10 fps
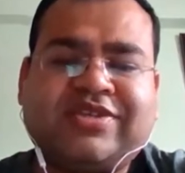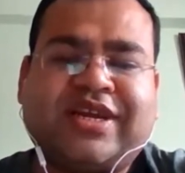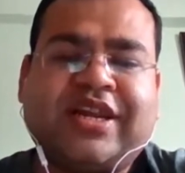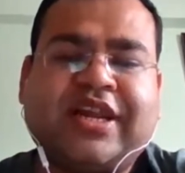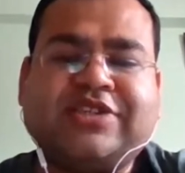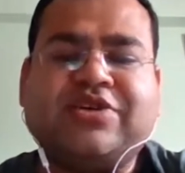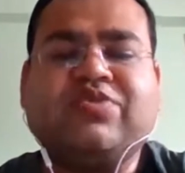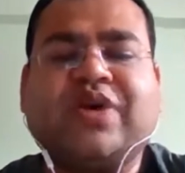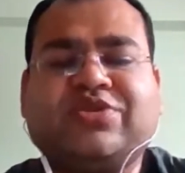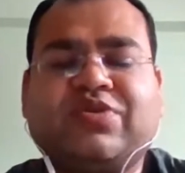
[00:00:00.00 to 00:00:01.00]
channelized
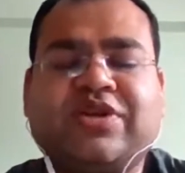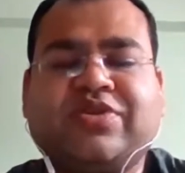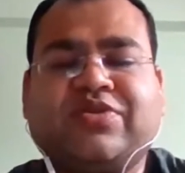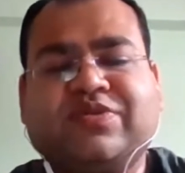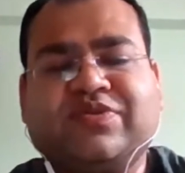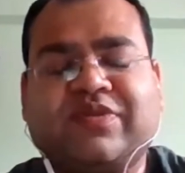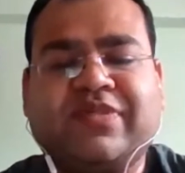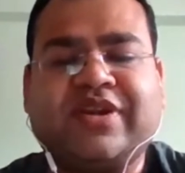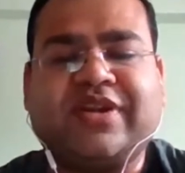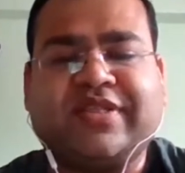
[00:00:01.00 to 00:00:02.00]
into isolation rooms
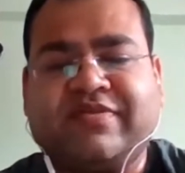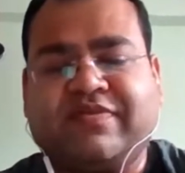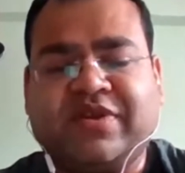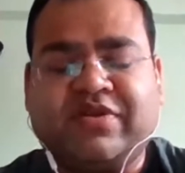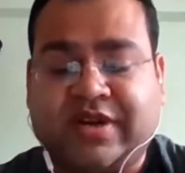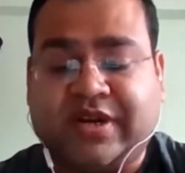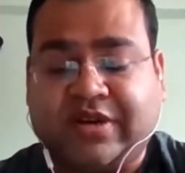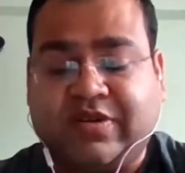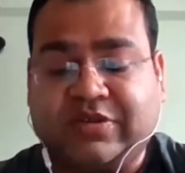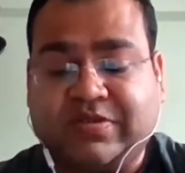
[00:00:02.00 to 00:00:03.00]
from there. And we got an
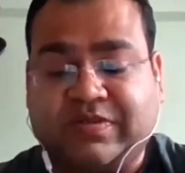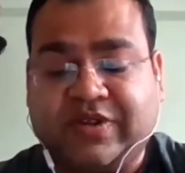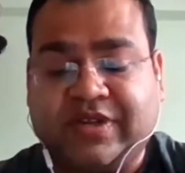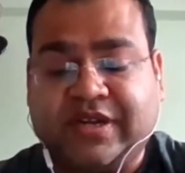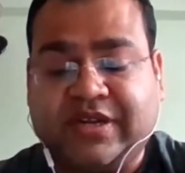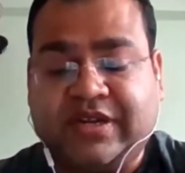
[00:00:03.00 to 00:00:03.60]
acknowledgement for that.